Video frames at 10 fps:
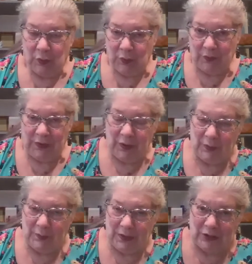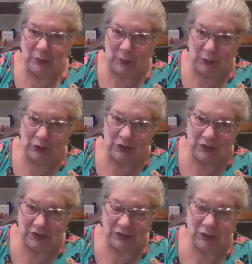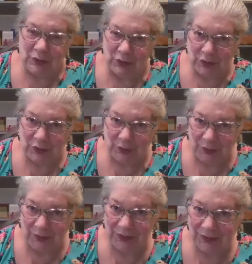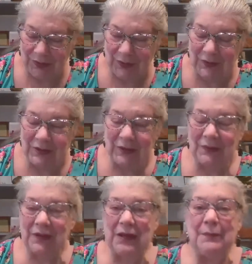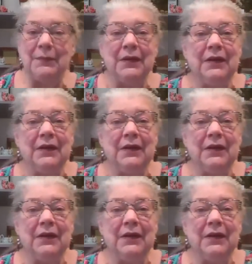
when thou makes purchases to the store, so that we don't keep,